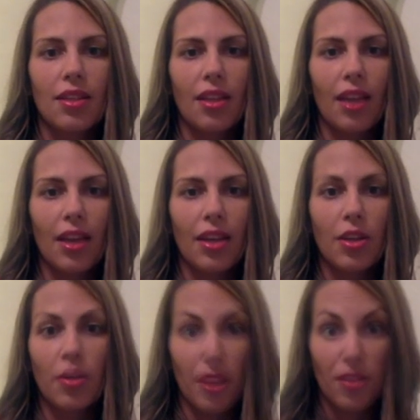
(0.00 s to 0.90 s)
like
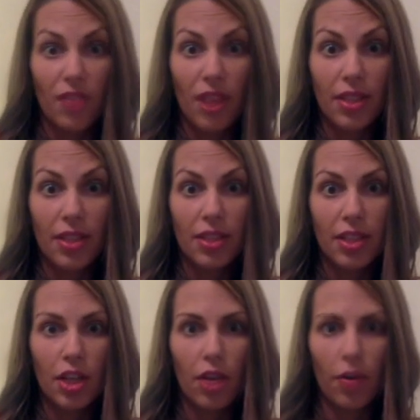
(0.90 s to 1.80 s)
your best friend,
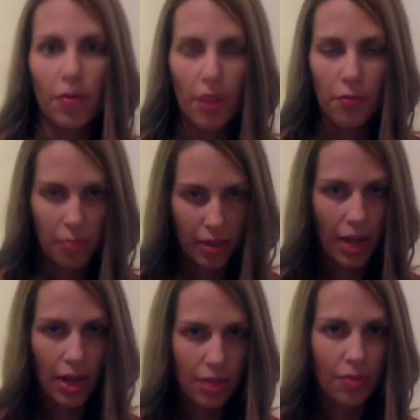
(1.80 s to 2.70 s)
if
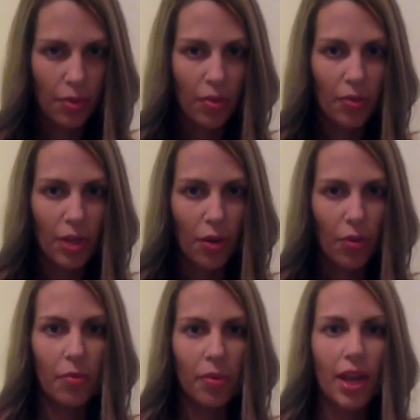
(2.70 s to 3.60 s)
planets,
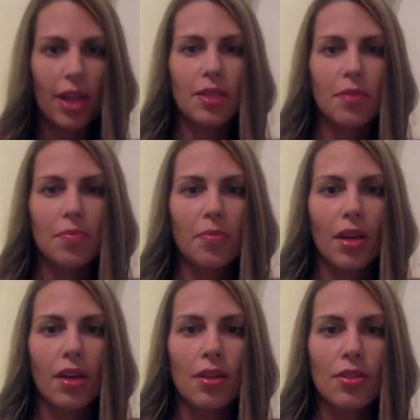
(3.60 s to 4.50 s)
with planets
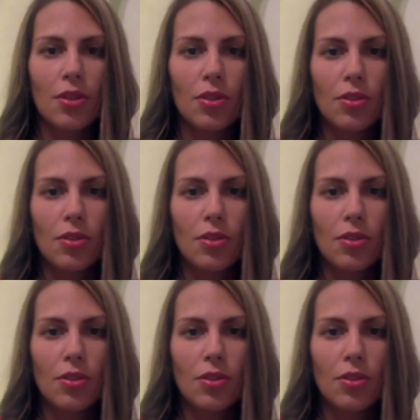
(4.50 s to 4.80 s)
being concerned.